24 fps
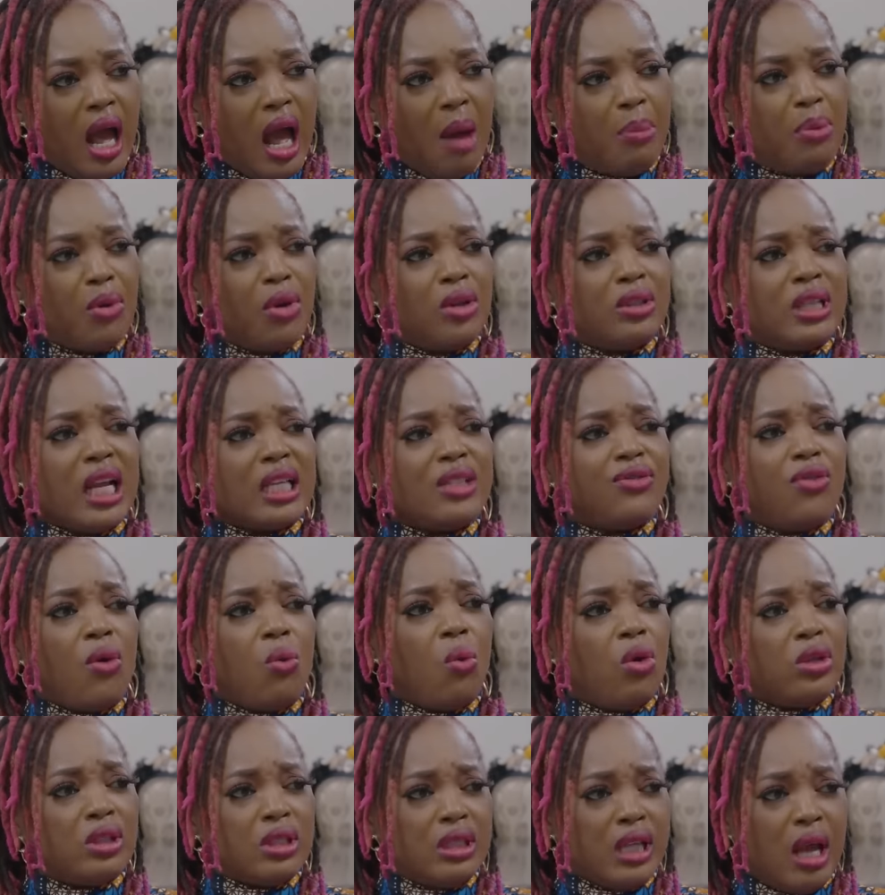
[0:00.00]
Apologize for
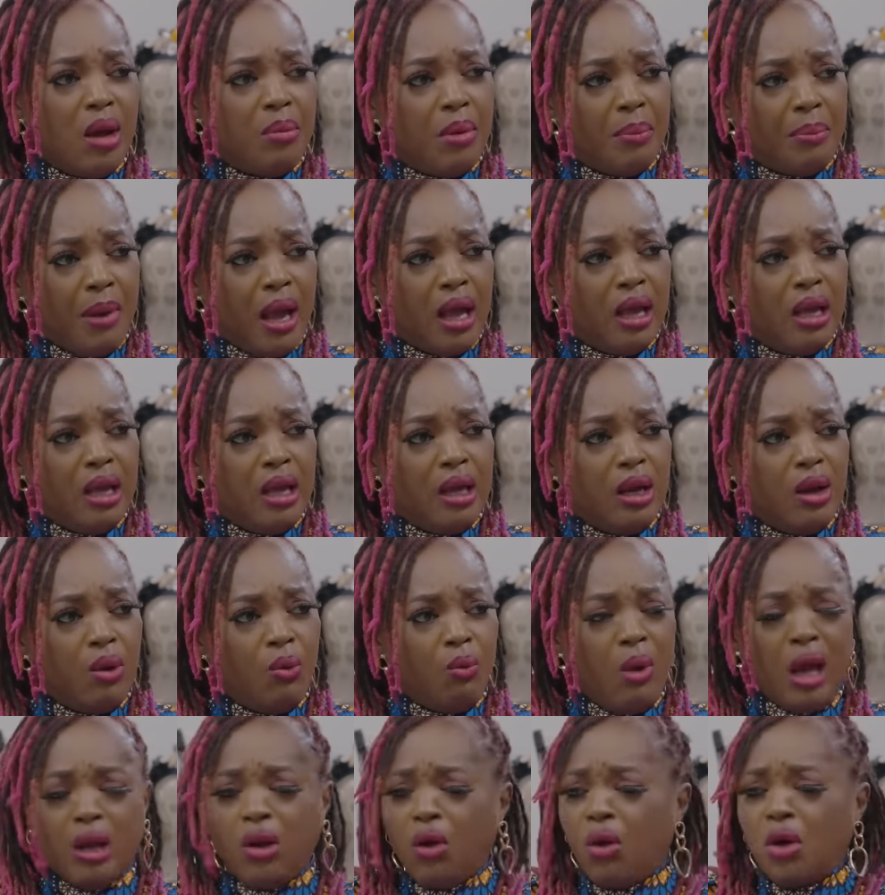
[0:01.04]
what now, Papa?
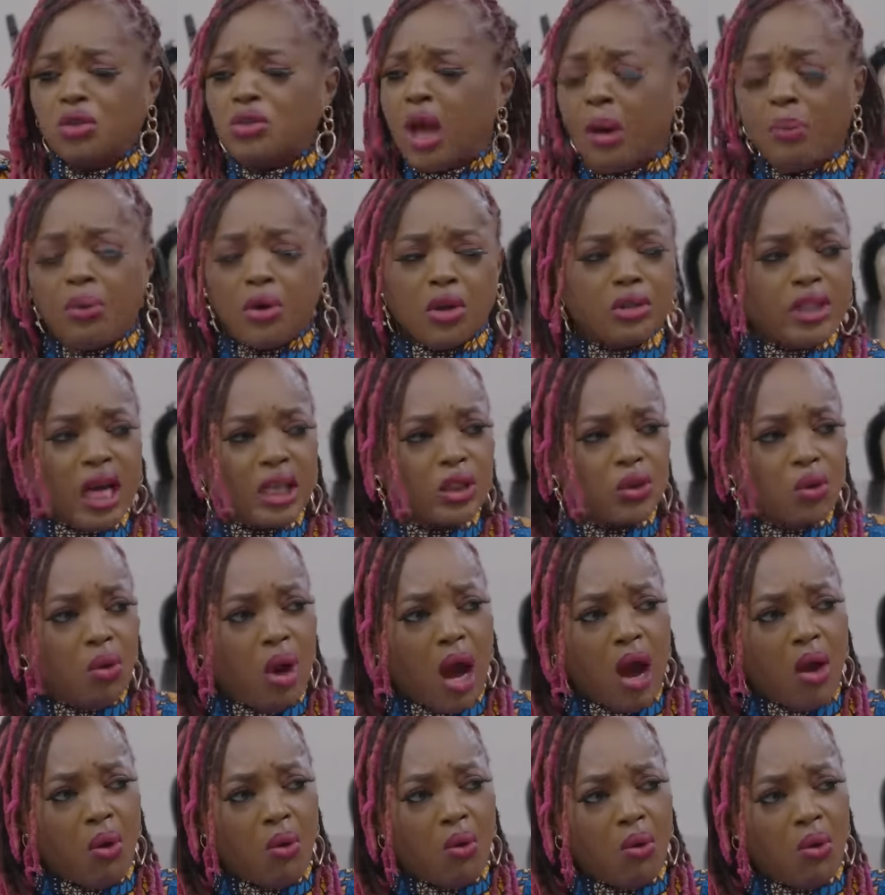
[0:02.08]
We're not going to apologize to
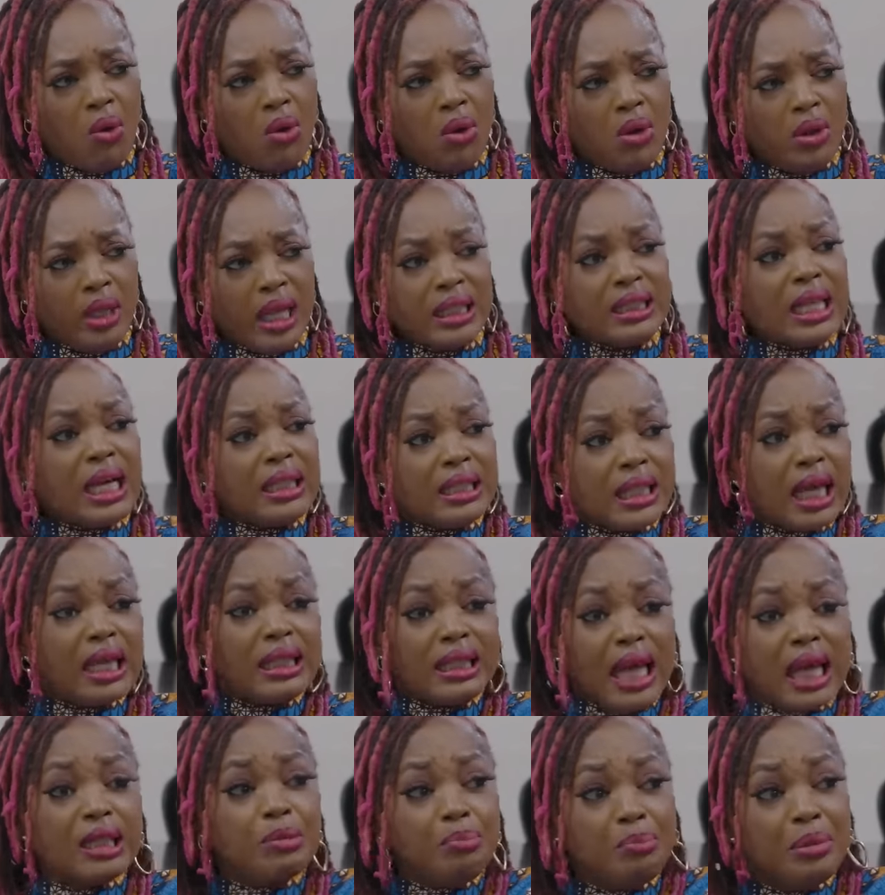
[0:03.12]
her. Let her
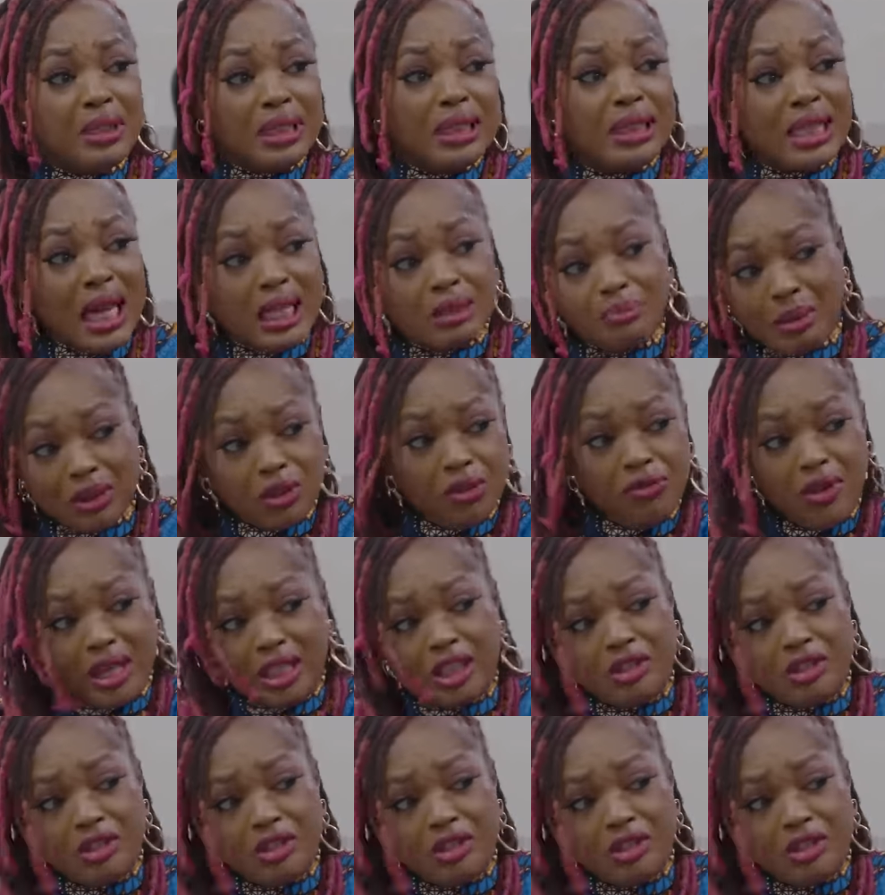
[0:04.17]
take that beating as part of her